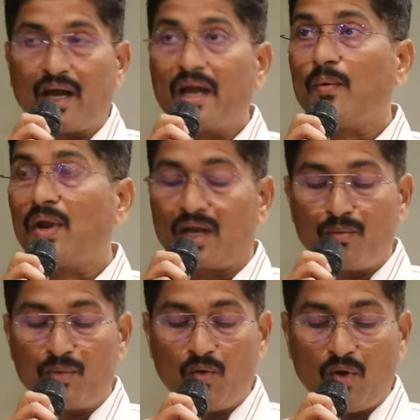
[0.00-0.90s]
I
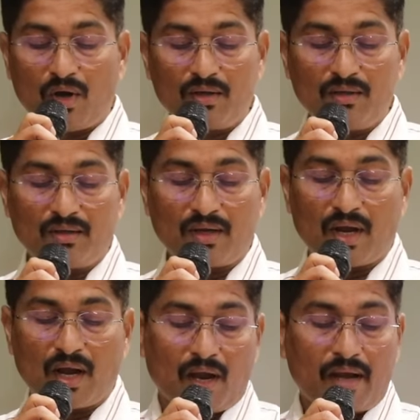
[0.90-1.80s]
welcome you all
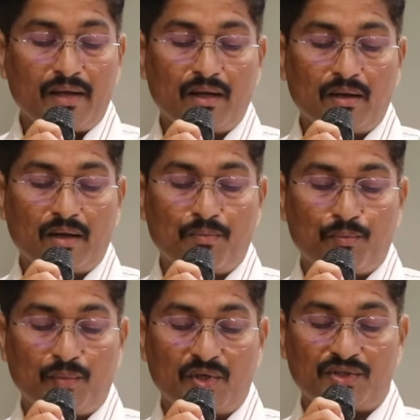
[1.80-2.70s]
and
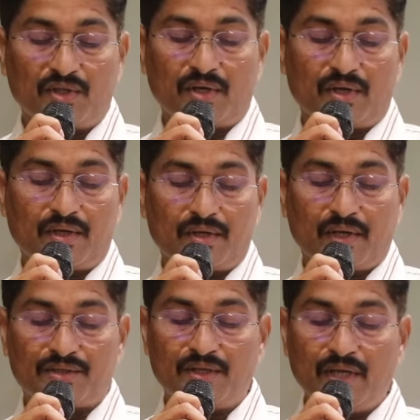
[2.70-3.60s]
Mr.
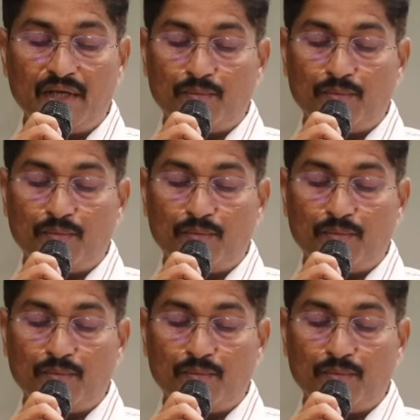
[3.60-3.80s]
S.D.